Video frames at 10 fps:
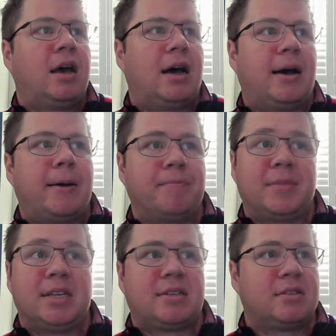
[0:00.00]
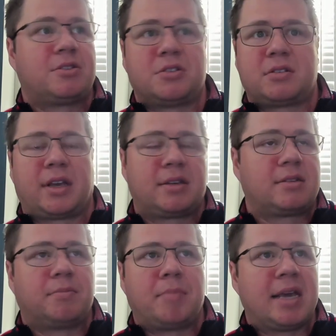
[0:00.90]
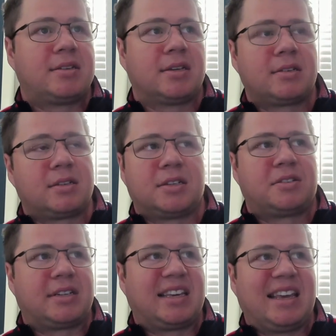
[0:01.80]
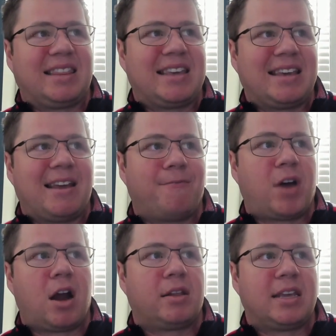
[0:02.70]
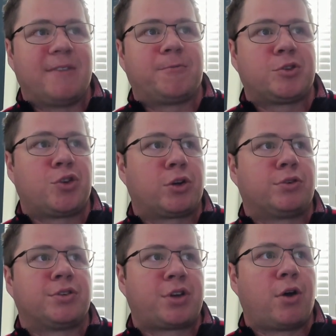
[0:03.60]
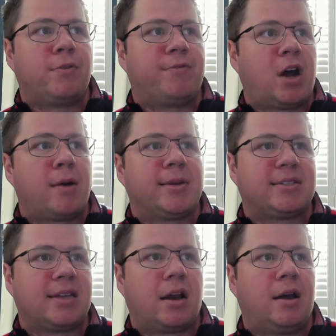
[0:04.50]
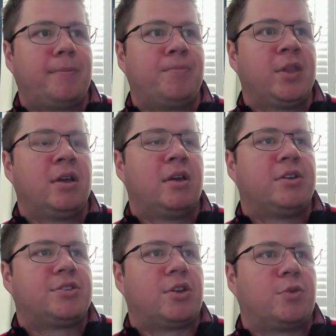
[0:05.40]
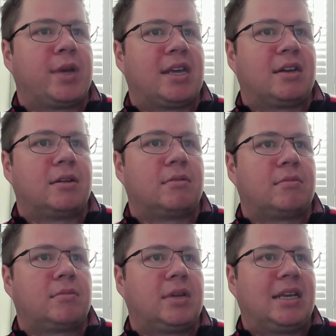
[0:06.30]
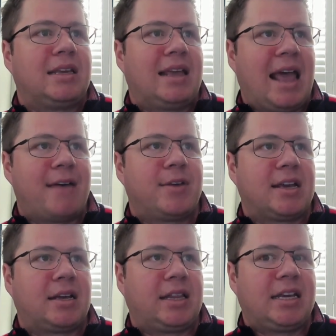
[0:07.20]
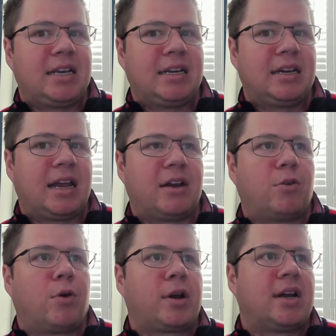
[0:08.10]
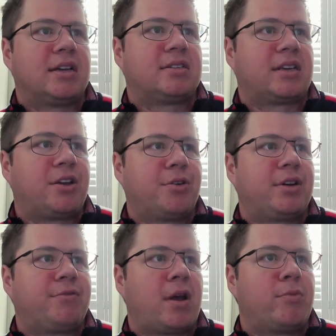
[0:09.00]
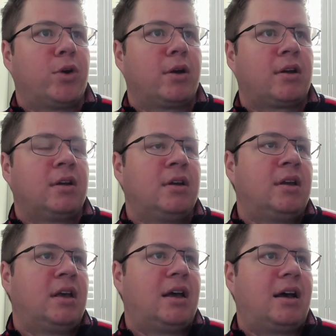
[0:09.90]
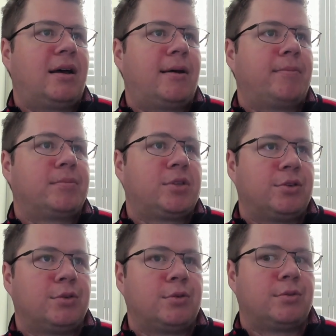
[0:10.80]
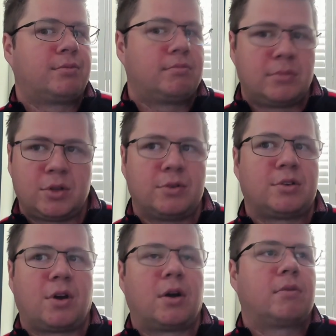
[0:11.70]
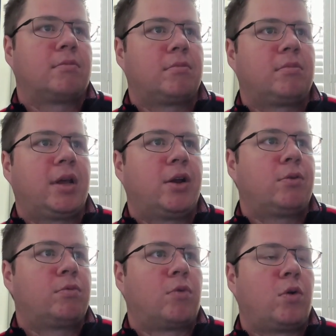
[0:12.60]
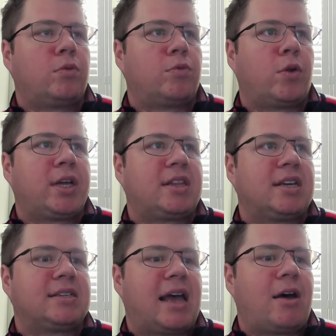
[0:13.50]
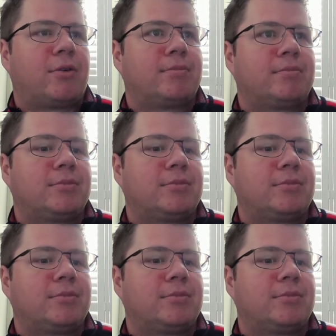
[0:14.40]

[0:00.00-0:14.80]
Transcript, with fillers: Um, this is just like some basics, just to get the the infrastructure's code environment set up so that we can have a clean and organized security framework um, to to start you know roll, rolling things out.